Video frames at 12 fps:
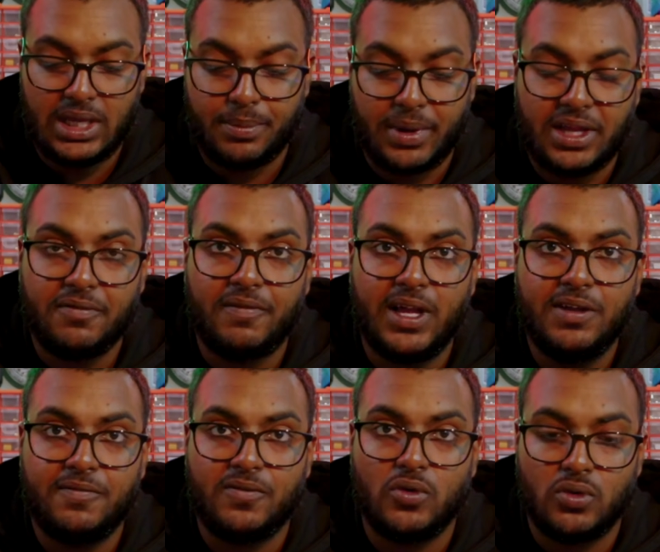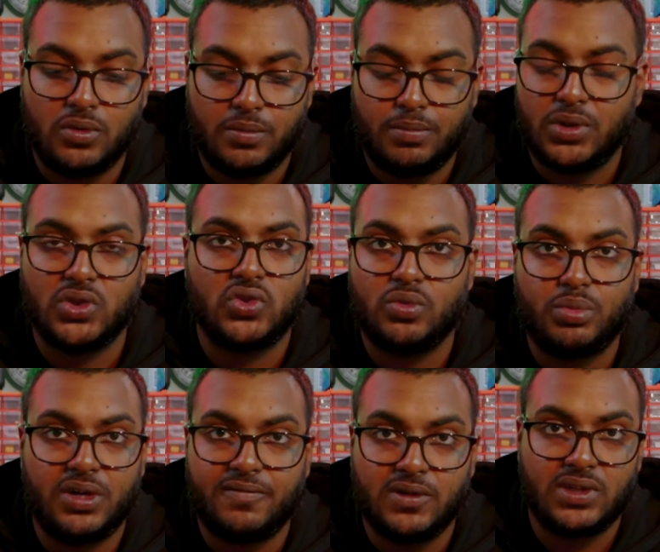in beta flight for personal
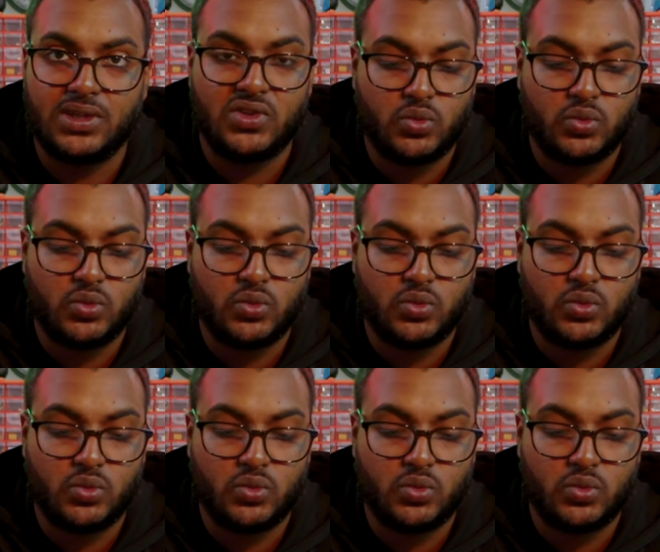preference, like